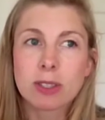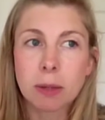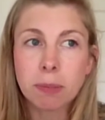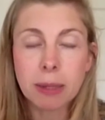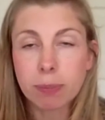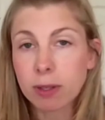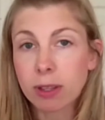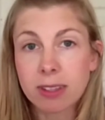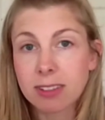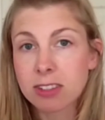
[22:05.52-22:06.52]
I know some
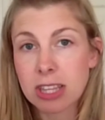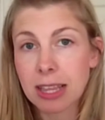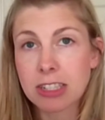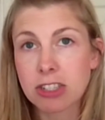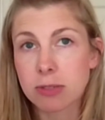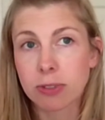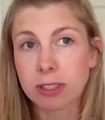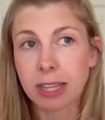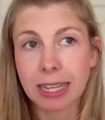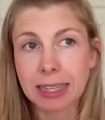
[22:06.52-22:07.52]
people, they just
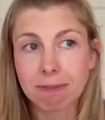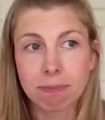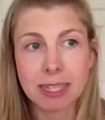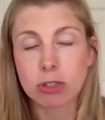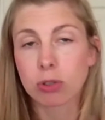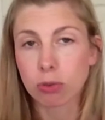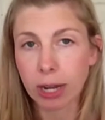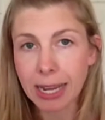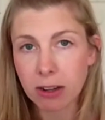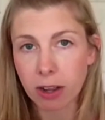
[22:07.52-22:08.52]
feel like they do
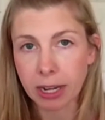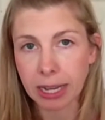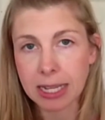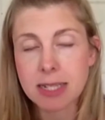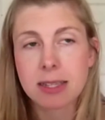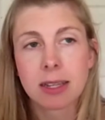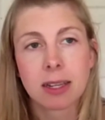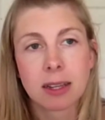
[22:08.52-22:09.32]
great on it.